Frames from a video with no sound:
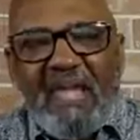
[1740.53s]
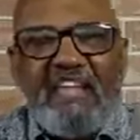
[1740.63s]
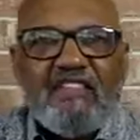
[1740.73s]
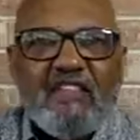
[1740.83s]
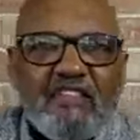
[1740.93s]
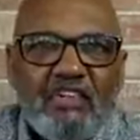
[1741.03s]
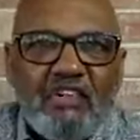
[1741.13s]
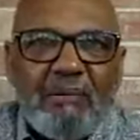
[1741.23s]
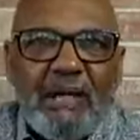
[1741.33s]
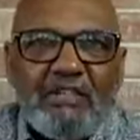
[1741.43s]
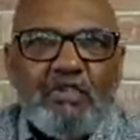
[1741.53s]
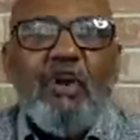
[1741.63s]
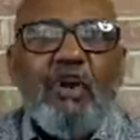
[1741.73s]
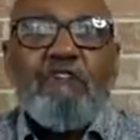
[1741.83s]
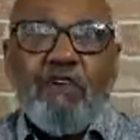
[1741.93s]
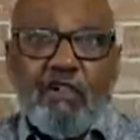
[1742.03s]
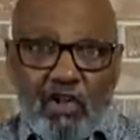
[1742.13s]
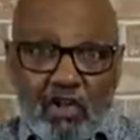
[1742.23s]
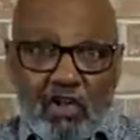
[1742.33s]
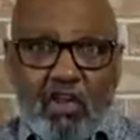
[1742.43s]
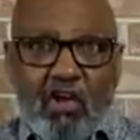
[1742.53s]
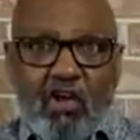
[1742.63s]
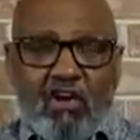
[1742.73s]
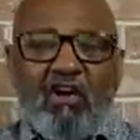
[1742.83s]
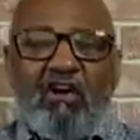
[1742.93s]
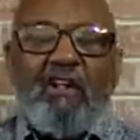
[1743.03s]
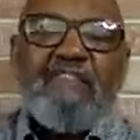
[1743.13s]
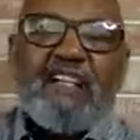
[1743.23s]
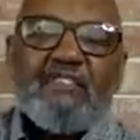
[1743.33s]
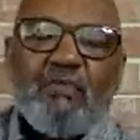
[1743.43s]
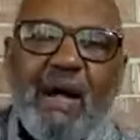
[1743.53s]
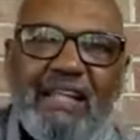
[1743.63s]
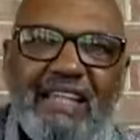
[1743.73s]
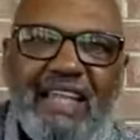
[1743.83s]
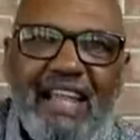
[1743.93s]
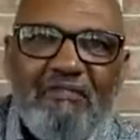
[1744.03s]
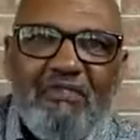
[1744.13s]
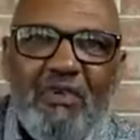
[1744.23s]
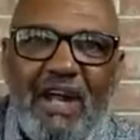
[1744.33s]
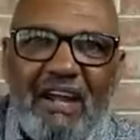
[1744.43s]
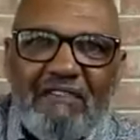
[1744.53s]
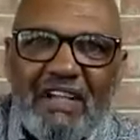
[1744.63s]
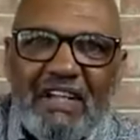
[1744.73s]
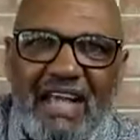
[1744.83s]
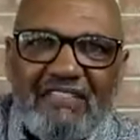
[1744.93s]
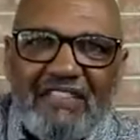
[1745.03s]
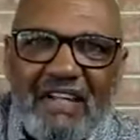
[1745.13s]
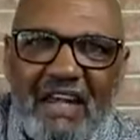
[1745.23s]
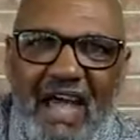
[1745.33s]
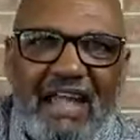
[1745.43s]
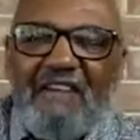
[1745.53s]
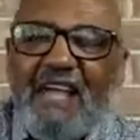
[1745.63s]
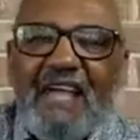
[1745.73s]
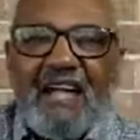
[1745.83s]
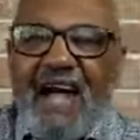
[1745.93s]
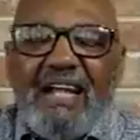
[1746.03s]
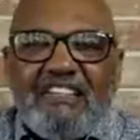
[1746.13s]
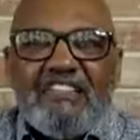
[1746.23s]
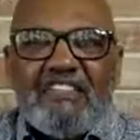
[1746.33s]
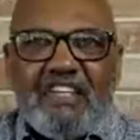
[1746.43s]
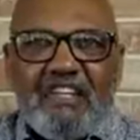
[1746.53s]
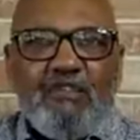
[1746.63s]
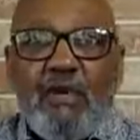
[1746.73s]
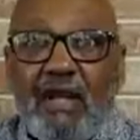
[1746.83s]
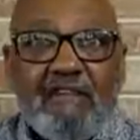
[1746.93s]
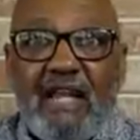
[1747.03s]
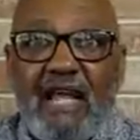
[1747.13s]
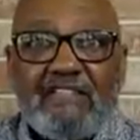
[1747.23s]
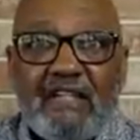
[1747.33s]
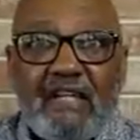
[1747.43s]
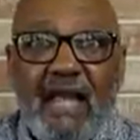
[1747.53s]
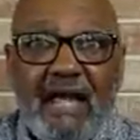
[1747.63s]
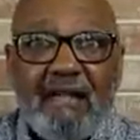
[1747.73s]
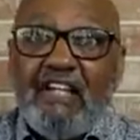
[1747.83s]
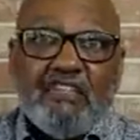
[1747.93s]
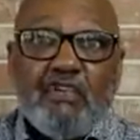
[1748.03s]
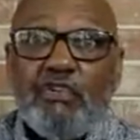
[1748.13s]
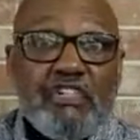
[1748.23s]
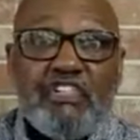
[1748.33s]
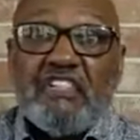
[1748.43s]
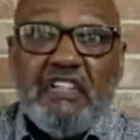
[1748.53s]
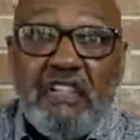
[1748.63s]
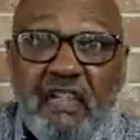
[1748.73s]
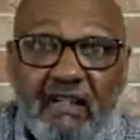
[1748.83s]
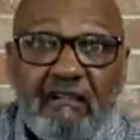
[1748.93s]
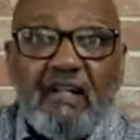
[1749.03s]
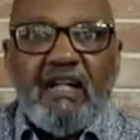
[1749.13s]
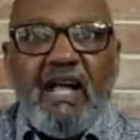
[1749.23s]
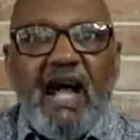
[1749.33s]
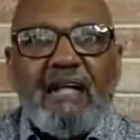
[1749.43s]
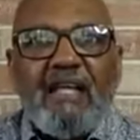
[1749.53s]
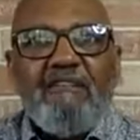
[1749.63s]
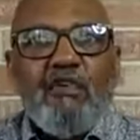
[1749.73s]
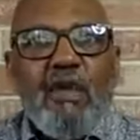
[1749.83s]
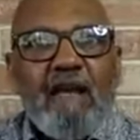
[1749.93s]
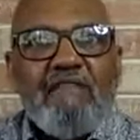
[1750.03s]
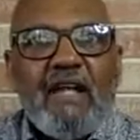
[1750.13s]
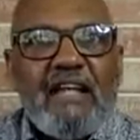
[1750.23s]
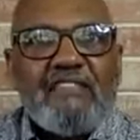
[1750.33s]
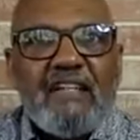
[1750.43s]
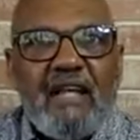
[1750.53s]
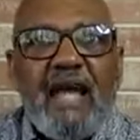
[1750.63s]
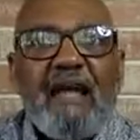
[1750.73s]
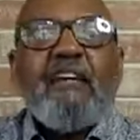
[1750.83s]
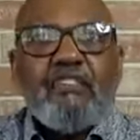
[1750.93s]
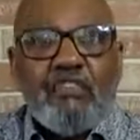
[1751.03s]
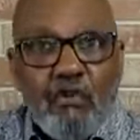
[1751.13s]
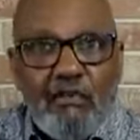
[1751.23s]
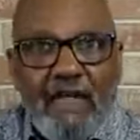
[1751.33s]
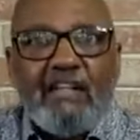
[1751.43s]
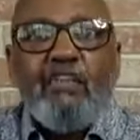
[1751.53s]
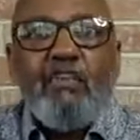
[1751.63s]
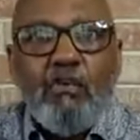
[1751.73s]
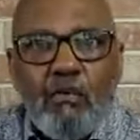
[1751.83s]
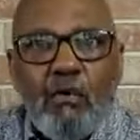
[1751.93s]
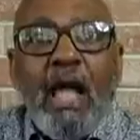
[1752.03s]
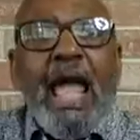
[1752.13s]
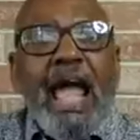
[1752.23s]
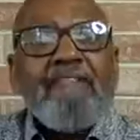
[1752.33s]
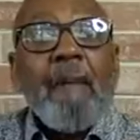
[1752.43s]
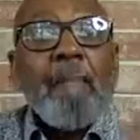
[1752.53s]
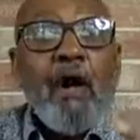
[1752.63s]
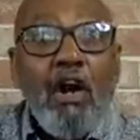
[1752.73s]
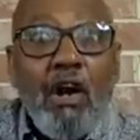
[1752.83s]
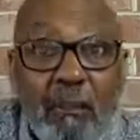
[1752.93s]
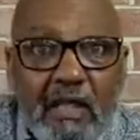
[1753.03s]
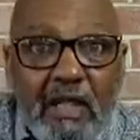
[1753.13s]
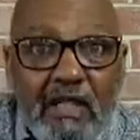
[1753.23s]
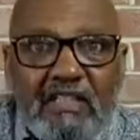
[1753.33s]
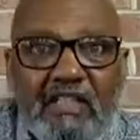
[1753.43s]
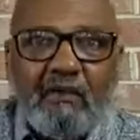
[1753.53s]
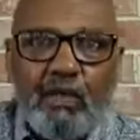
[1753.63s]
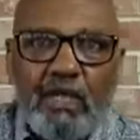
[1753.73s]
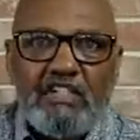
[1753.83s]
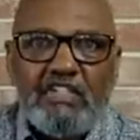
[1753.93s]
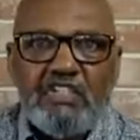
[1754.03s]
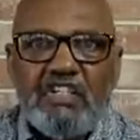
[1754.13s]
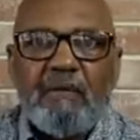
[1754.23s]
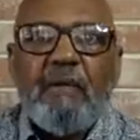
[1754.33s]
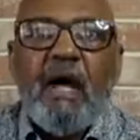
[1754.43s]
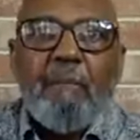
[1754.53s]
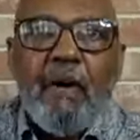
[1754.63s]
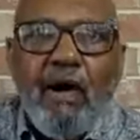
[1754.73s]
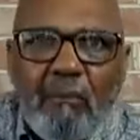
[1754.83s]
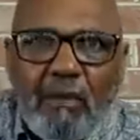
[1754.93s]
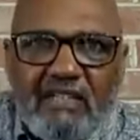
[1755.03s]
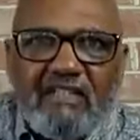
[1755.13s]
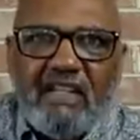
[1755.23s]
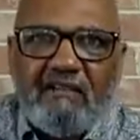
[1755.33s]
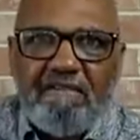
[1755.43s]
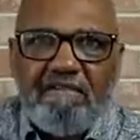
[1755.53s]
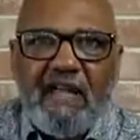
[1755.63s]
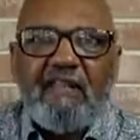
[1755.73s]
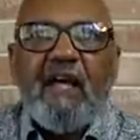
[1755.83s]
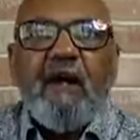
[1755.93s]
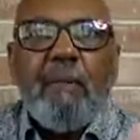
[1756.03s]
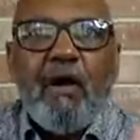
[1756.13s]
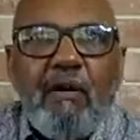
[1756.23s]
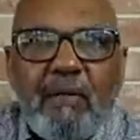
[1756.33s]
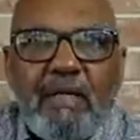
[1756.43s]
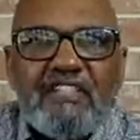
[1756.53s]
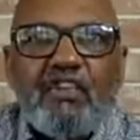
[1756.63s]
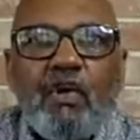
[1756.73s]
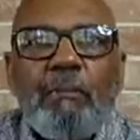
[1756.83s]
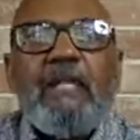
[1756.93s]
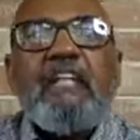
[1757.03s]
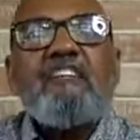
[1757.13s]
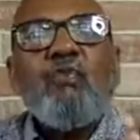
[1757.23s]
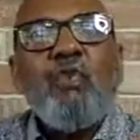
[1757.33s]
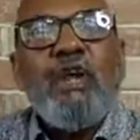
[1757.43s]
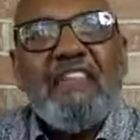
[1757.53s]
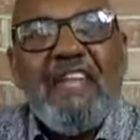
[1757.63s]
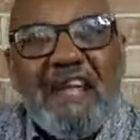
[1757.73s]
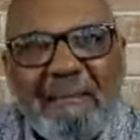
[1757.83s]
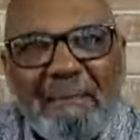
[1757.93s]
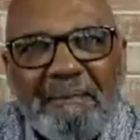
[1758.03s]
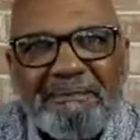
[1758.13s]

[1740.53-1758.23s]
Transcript: He's concerned about you for the long haul. That's why he gave you everlasting life. God didn't just give you everlasting life so you could just live. God gave you everlasting life so that you have a permanence in relationship permanence in faith, permanence in obedience with Him.